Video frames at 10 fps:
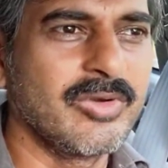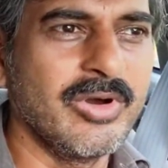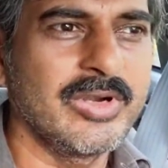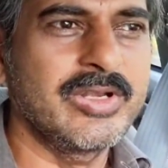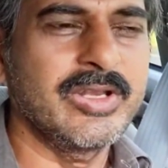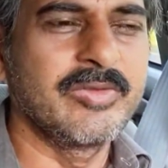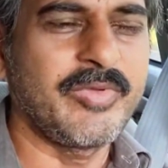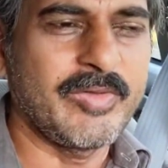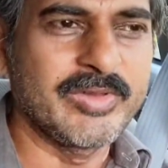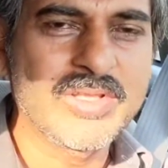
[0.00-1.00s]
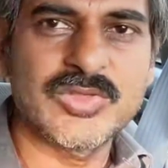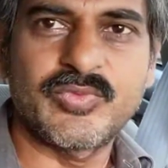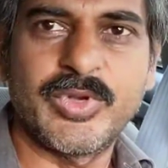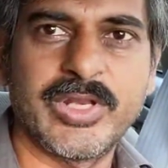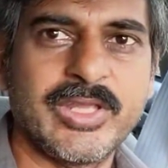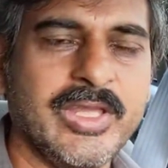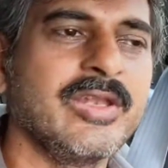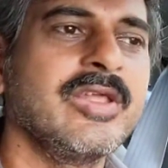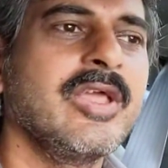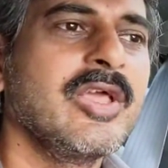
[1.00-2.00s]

good, if everything is fitting in,